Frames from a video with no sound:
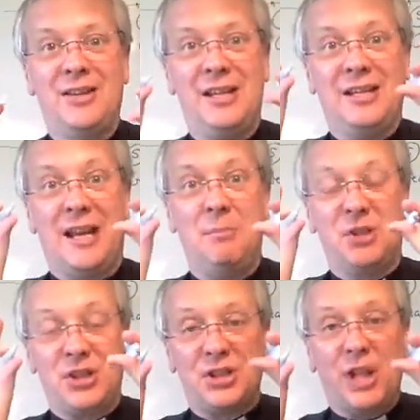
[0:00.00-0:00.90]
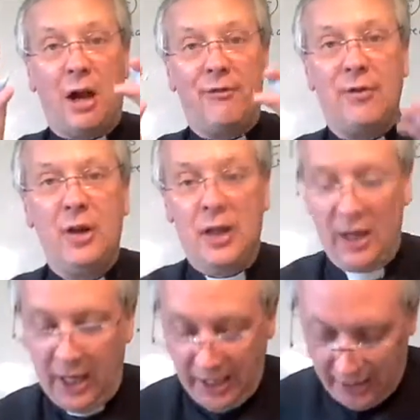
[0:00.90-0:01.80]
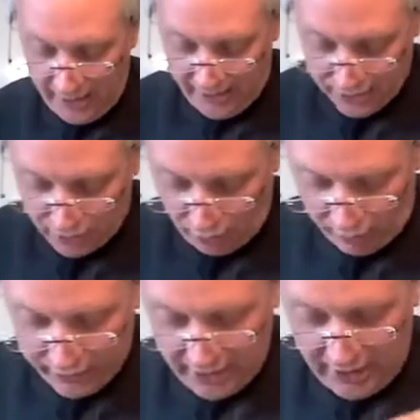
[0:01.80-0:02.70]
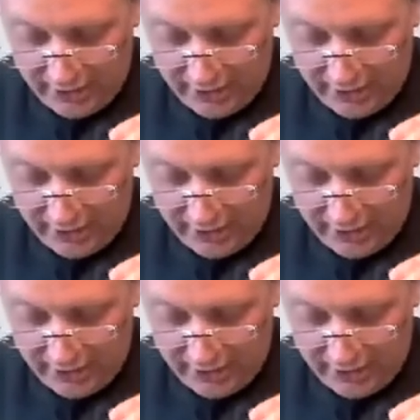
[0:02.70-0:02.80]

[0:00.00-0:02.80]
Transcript: See, same stuff as God,